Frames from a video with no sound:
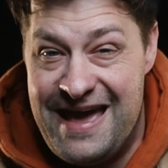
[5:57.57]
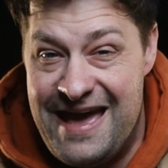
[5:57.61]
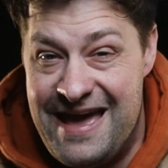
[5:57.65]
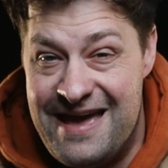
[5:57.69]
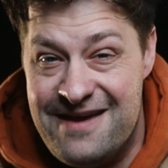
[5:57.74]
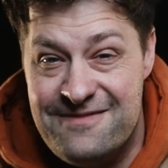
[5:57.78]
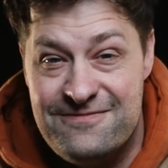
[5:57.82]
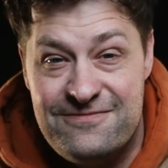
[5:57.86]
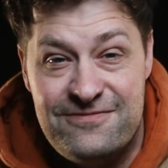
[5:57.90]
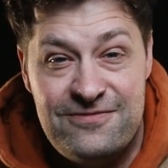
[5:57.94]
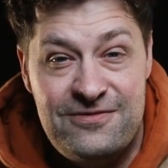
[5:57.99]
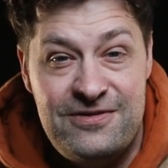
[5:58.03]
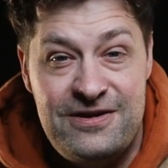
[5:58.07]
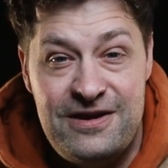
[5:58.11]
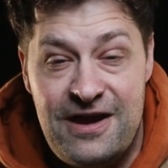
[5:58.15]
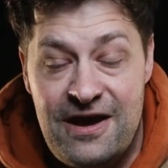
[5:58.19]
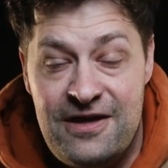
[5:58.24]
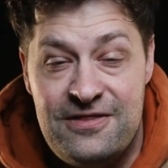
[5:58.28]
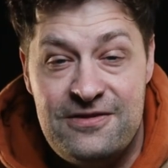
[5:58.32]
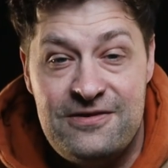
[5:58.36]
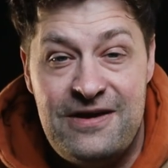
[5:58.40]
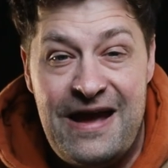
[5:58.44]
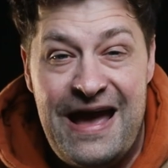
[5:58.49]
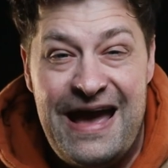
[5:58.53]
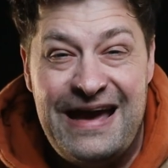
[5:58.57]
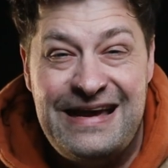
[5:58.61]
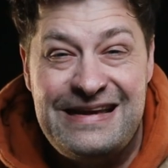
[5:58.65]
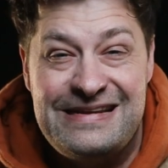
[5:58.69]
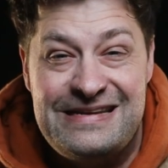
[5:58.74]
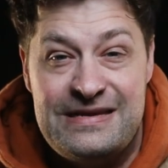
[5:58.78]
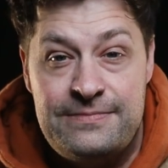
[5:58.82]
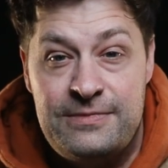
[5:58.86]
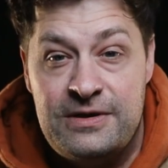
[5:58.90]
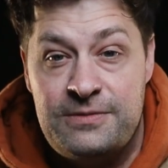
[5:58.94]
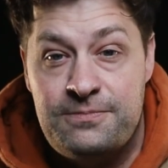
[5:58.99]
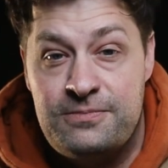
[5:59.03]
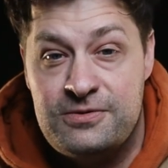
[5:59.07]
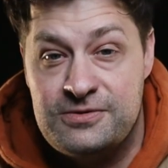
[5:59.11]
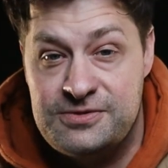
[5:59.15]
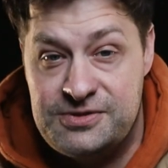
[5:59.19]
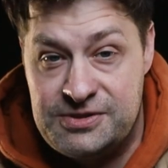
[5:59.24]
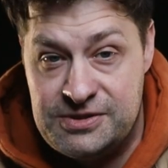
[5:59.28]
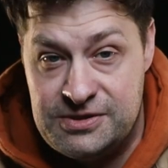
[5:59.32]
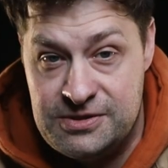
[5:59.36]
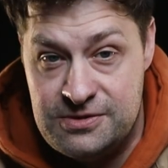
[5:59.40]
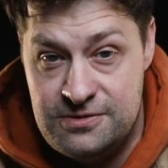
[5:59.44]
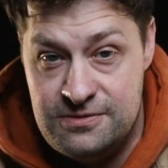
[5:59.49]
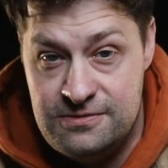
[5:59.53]
every other academic
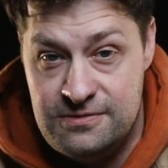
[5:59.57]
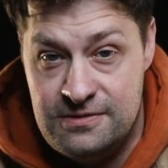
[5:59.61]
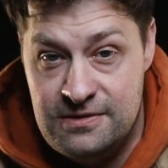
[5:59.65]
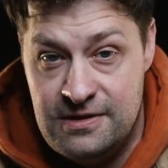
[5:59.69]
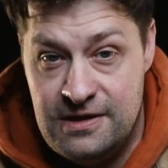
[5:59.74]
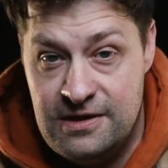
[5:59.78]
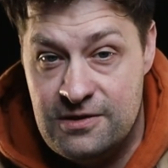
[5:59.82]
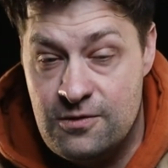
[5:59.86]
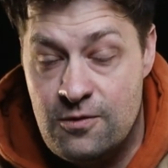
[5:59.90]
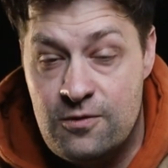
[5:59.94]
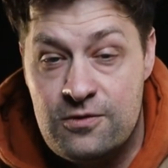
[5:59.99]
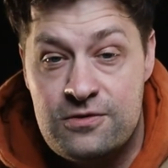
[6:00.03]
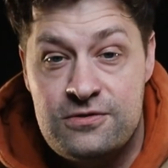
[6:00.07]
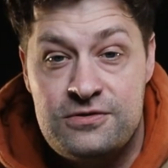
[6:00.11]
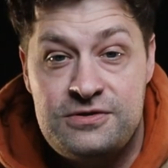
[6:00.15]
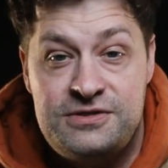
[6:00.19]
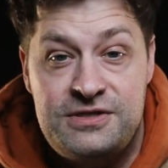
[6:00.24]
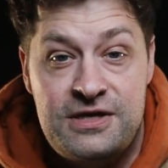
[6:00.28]
pursuit in order